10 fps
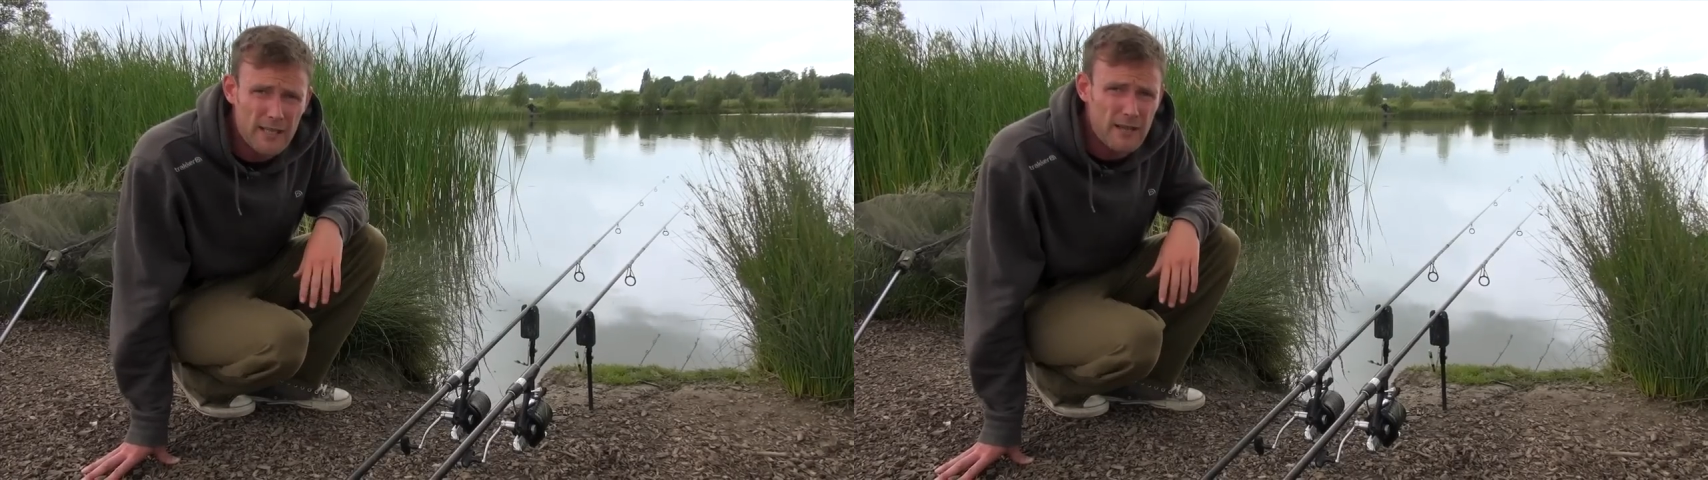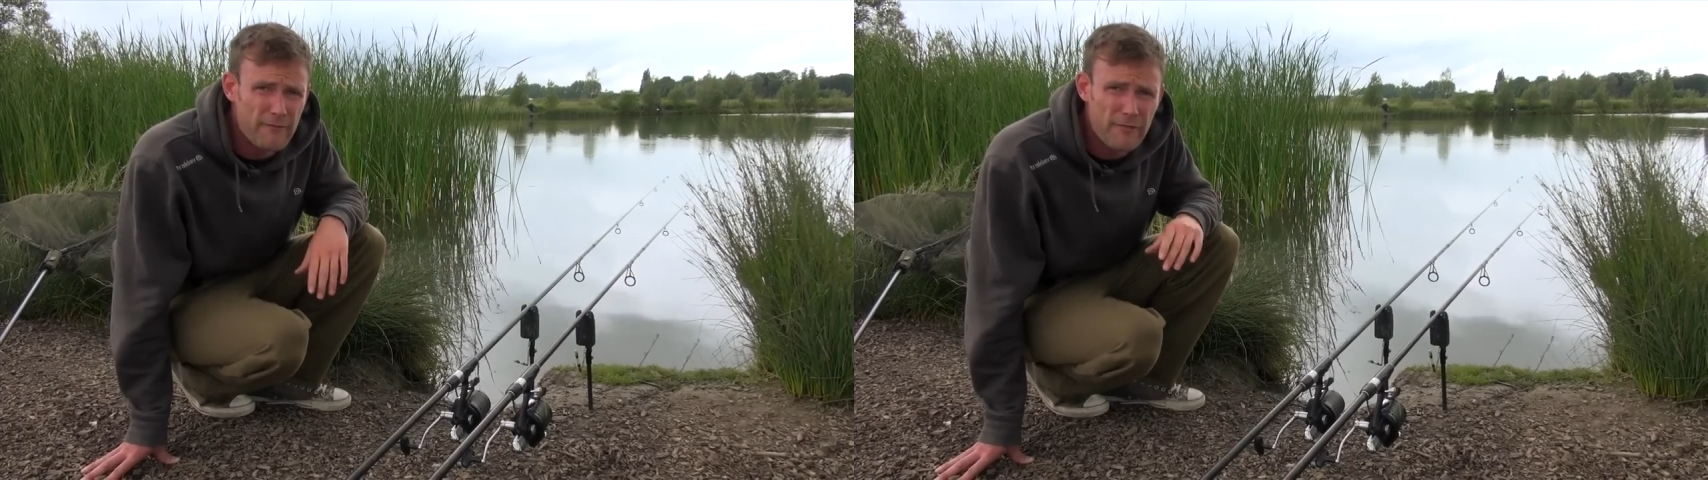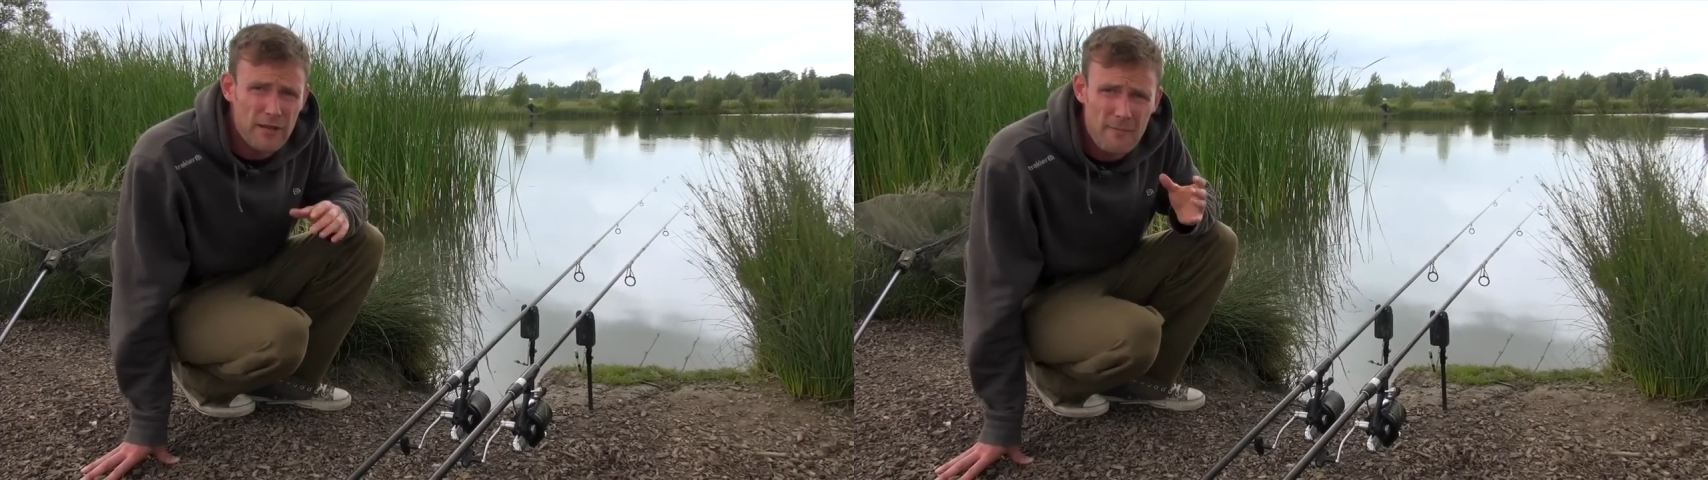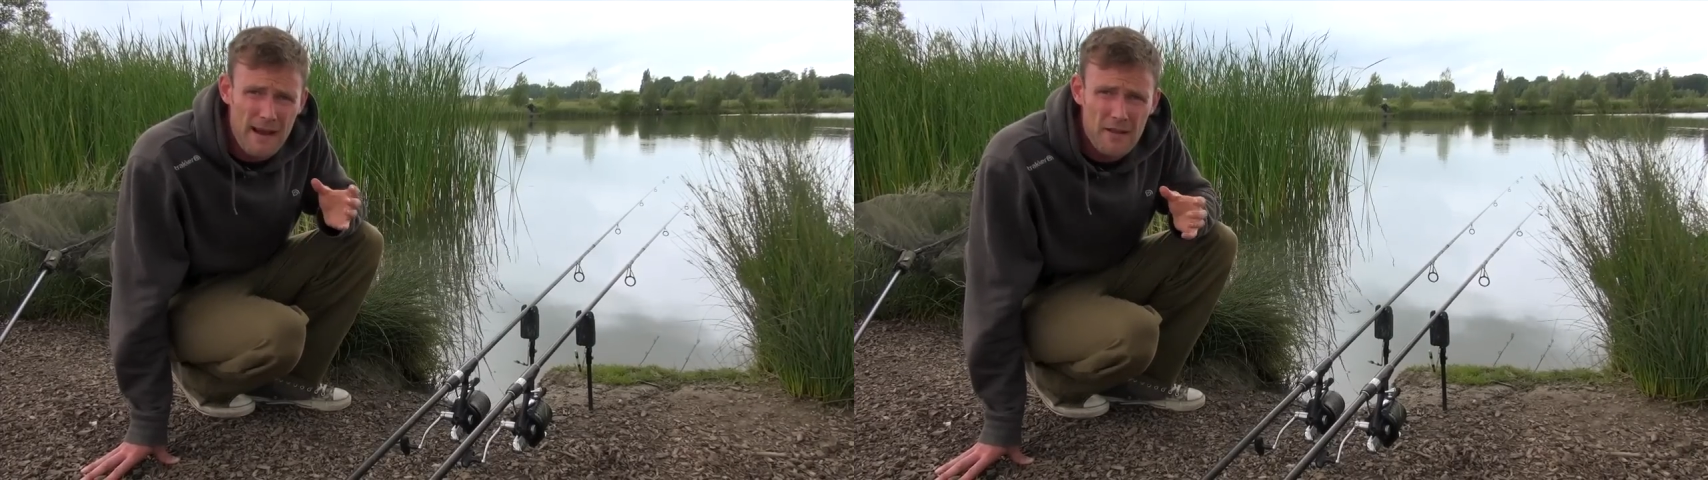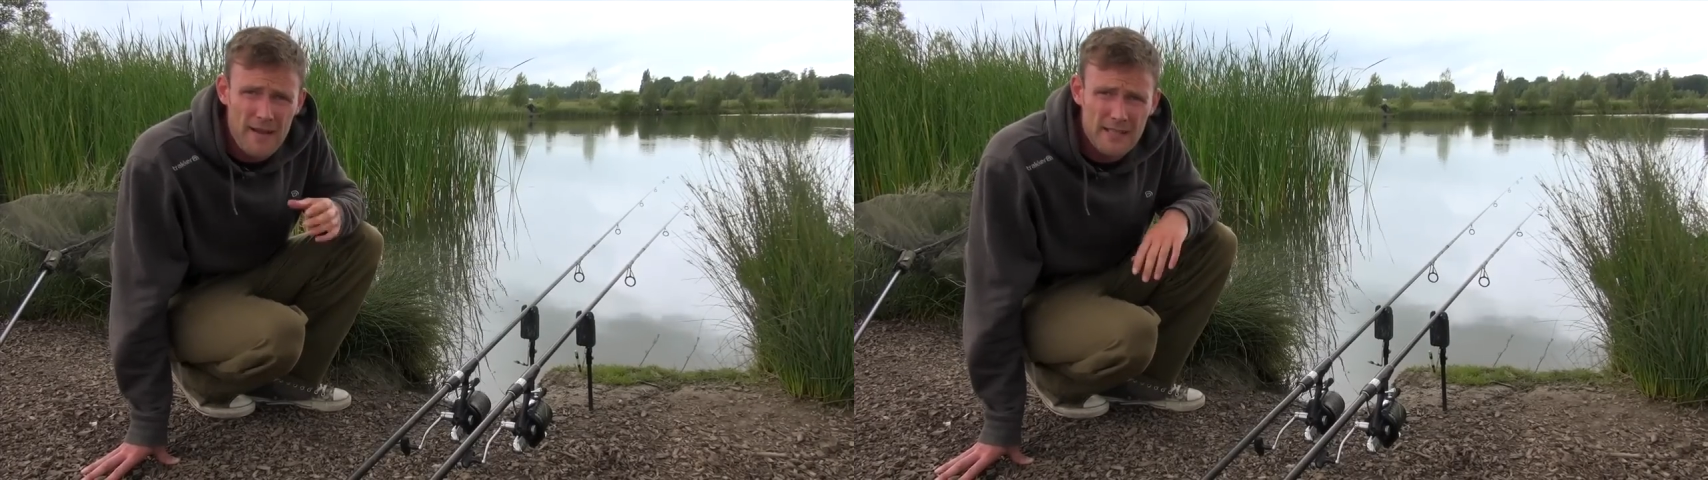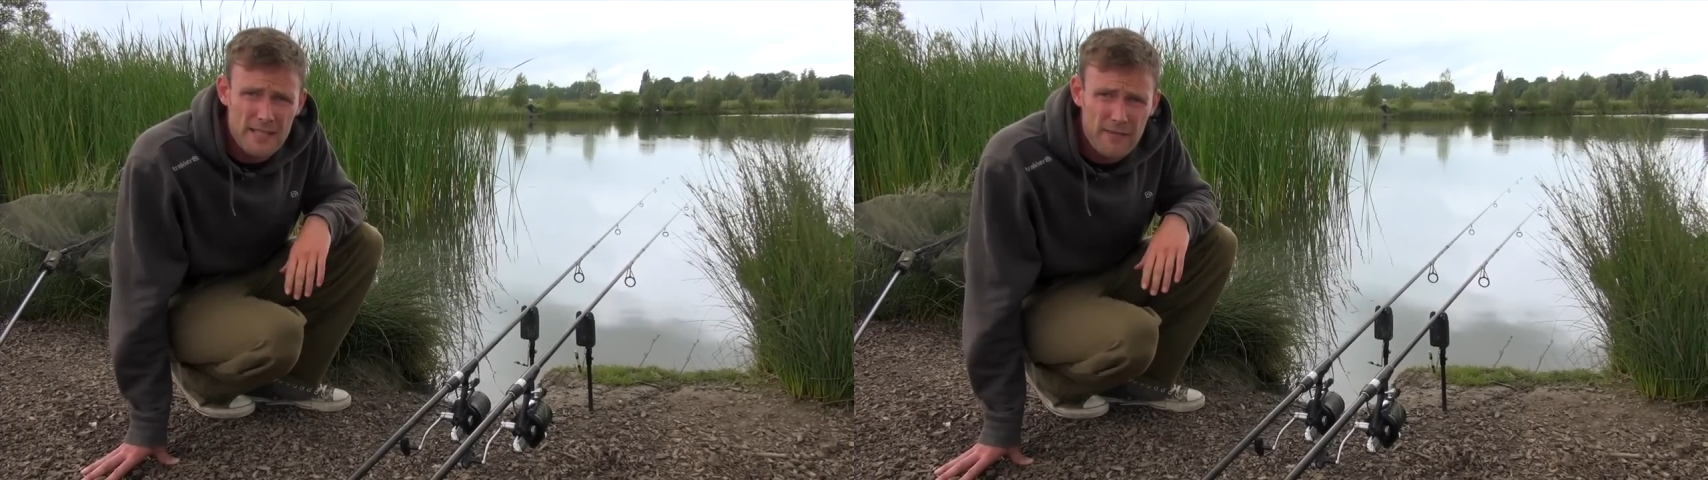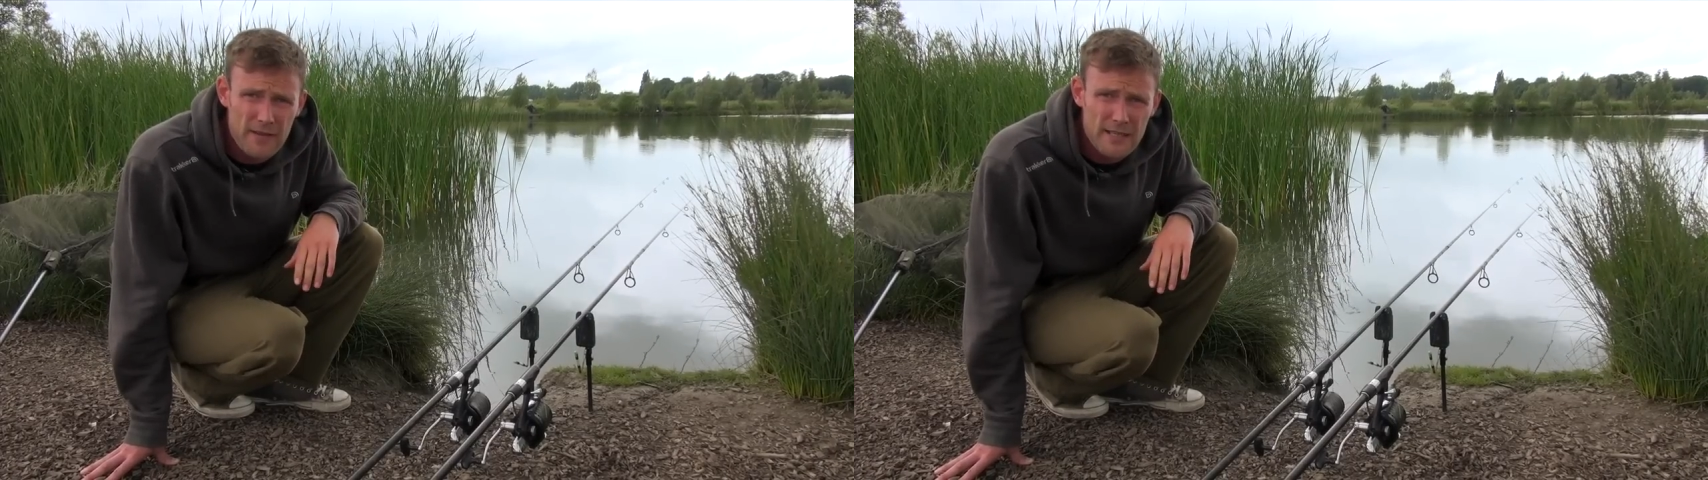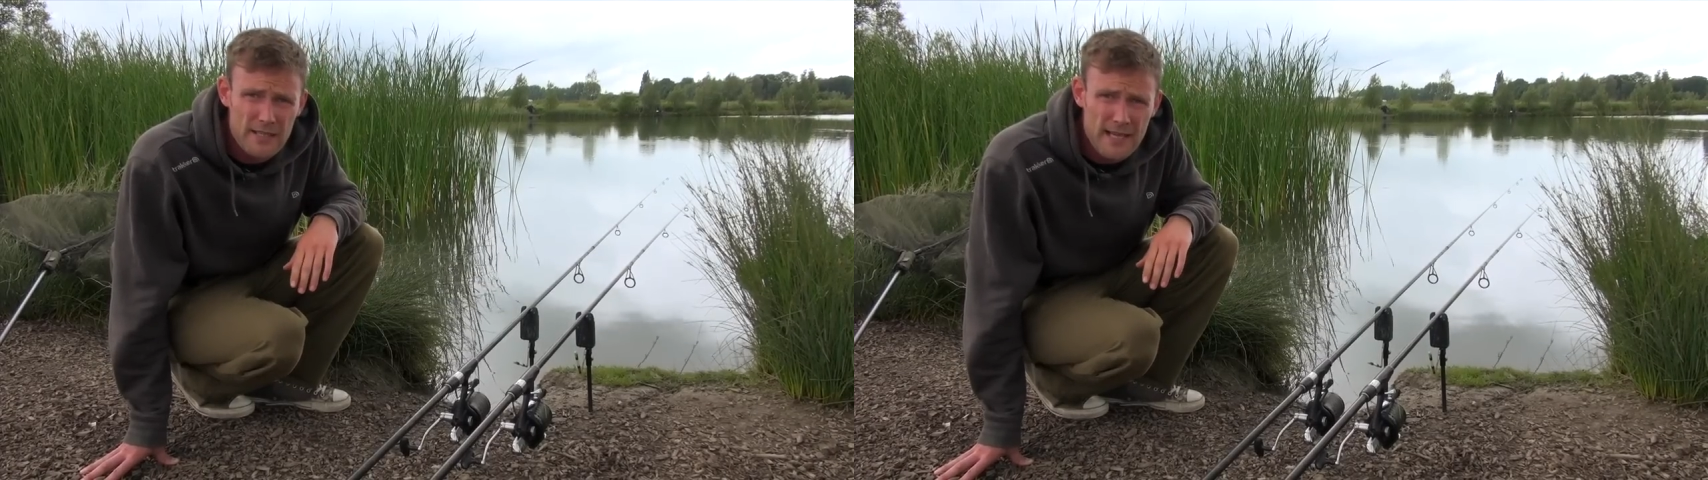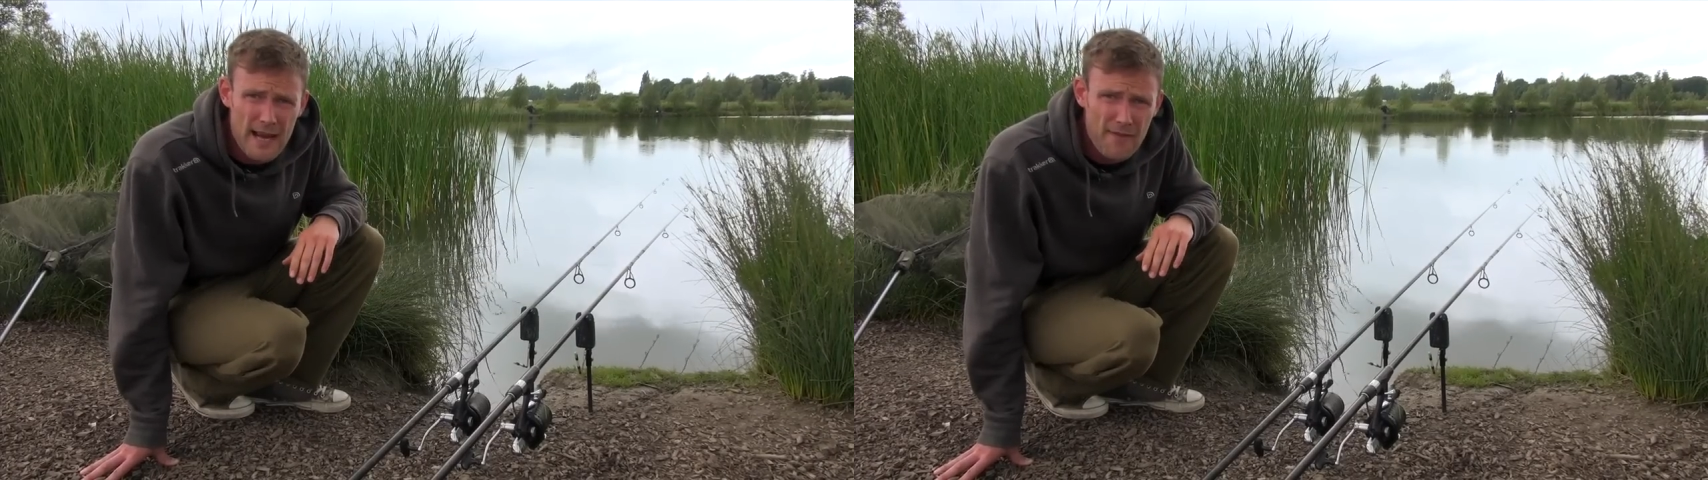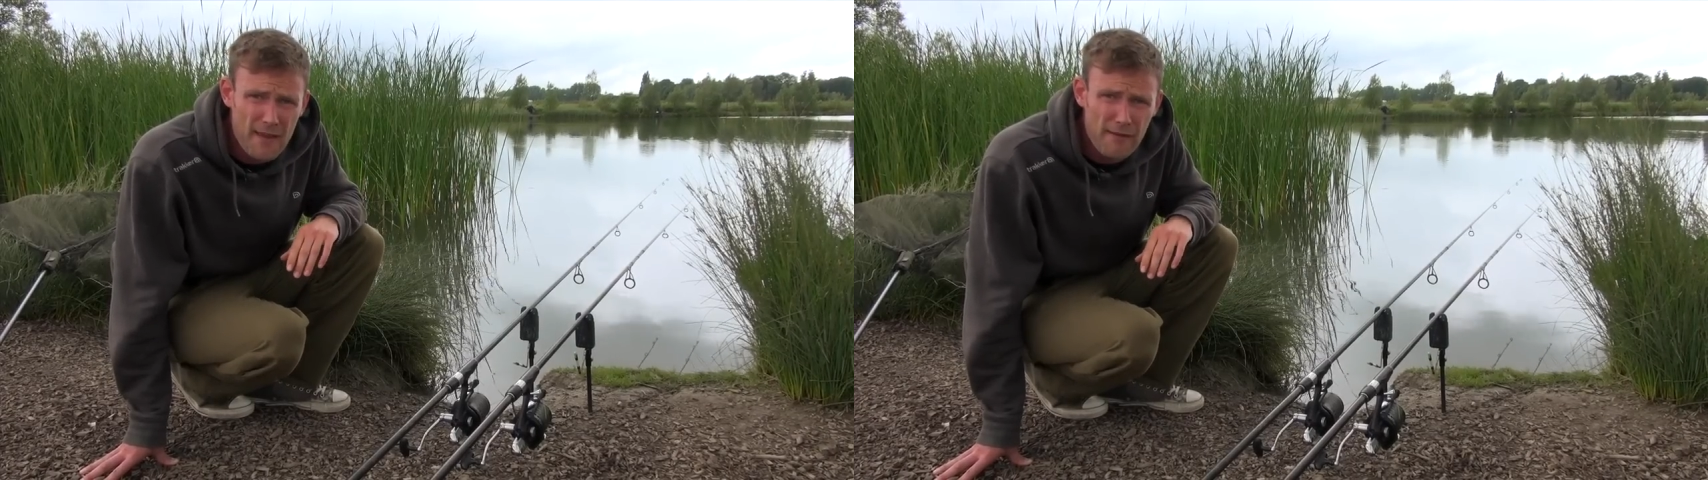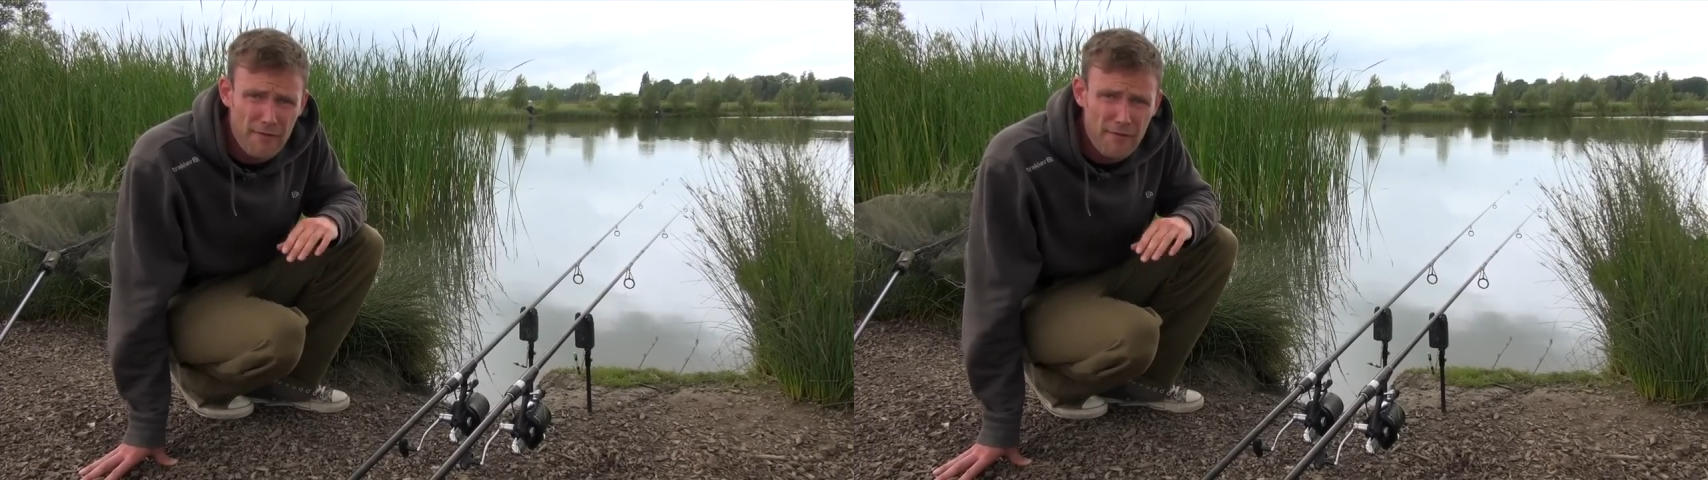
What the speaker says: and for the amount of activity that's out there,